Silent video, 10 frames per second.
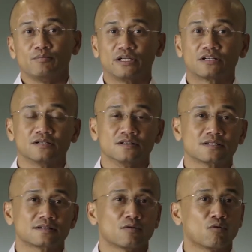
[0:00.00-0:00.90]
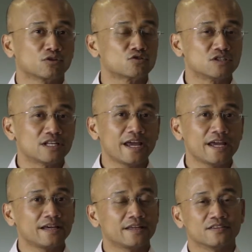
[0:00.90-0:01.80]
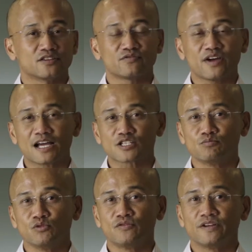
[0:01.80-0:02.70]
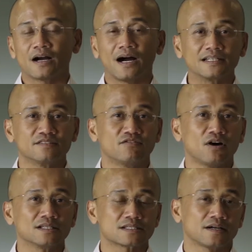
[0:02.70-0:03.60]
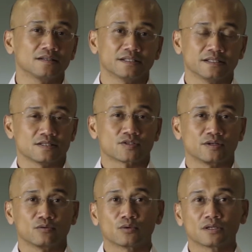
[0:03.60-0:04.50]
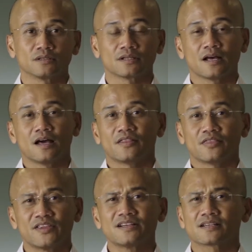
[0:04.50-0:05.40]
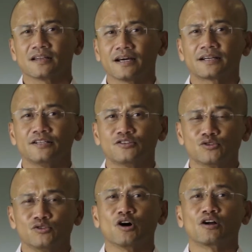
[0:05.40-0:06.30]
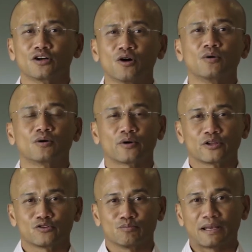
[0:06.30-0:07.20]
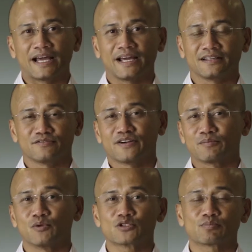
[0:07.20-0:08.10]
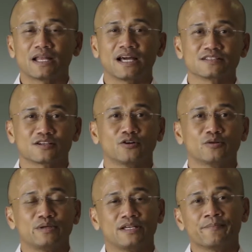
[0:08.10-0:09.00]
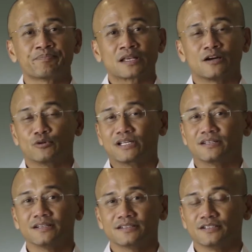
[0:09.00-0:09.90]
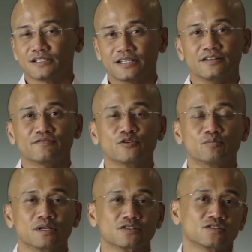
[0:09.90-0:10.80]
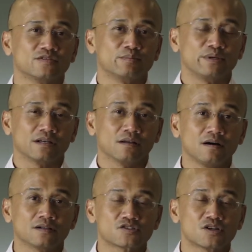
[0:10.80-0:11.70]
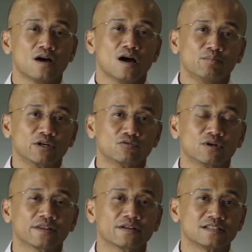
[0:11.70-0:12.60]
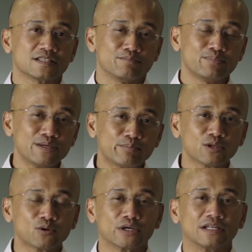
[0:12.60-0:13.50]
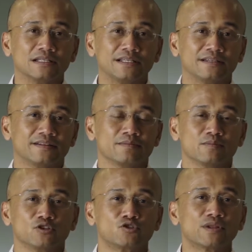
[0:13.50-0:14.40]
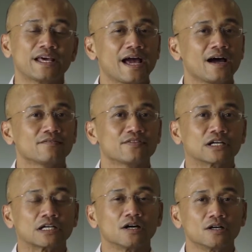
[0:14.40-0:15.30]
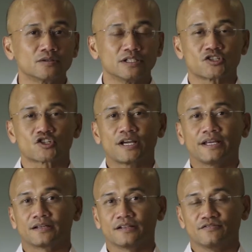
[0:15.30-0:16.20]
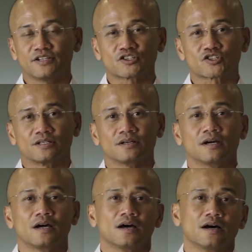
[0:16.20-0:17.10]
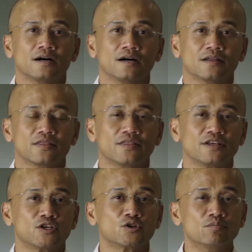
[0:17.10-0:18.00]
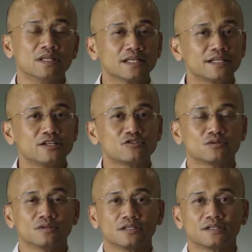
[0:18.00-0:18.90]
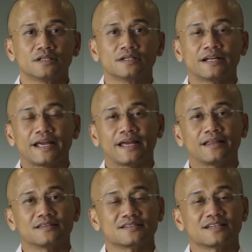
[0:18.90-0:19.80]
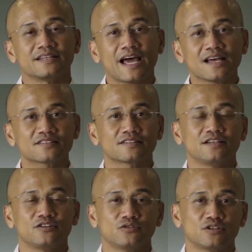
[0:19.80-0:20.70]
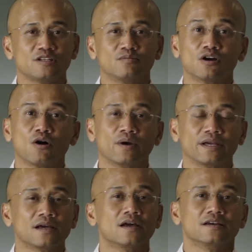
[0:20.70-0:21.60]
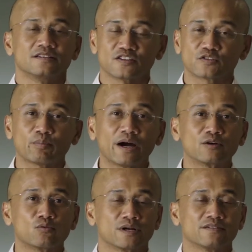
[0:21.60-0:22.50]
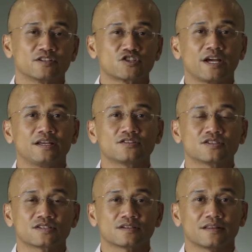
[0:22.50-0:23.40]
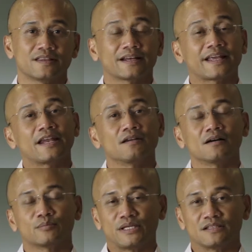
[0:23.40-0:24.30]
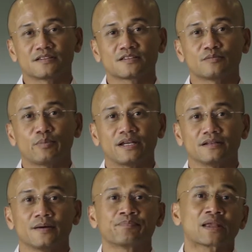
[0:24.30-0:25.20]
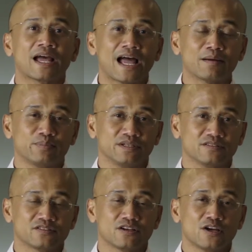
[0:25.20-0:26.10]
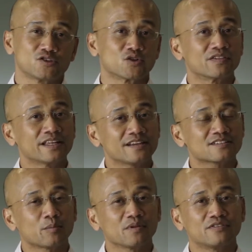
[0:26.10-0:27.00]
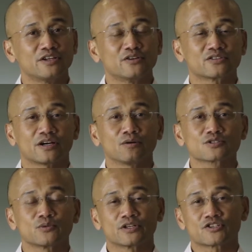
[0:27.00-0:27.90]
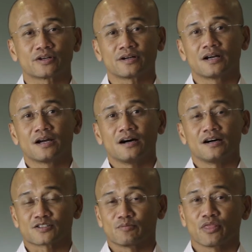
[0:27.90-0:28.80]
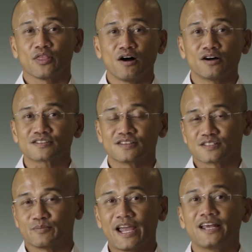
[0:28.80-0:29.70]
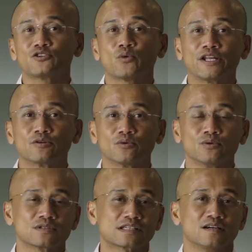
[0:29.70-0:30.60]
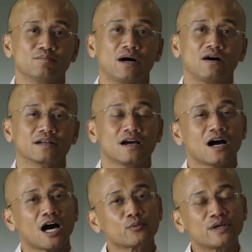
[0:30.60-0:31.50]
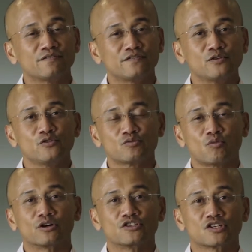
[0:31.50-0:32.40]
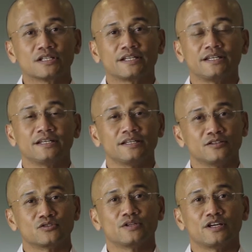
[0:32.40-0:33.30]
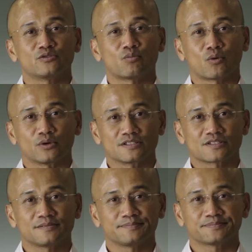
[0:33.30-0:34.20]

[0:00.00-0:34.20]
Because today, in this fast-moving, highly volatile and uncertain world, things are likely to not go according to plan. In fact, most plans are going to be redundant in a few months of it being launched. But rather, it's the people who are going to lead them. Do they have the courage and conviction, the humility to learn, and the tenacity to keep going despite whatever changes that cannot be anticipated happens? So for the next couple of videos, I also want to share some thoughts and some 80-20 rules about how do we infuse more agility in today's boards.